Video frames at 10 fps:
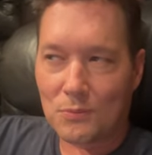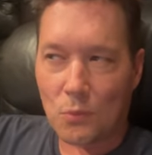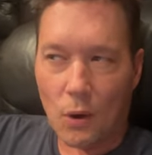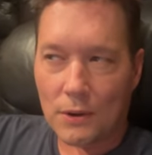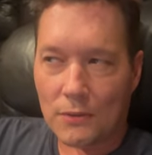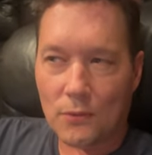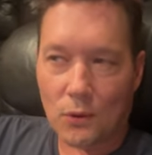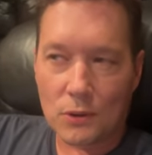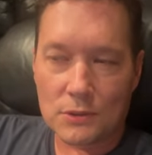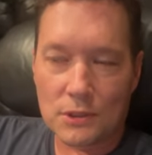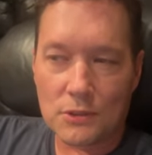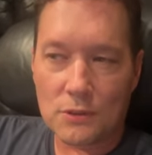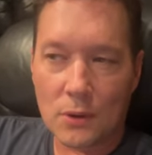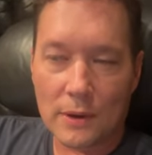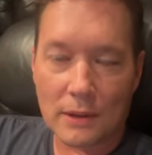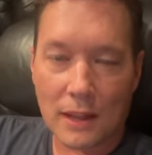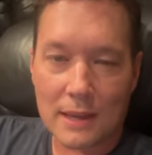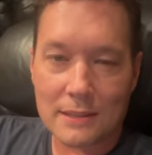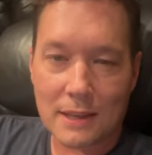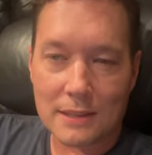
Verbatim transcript: one or 402 going into the last day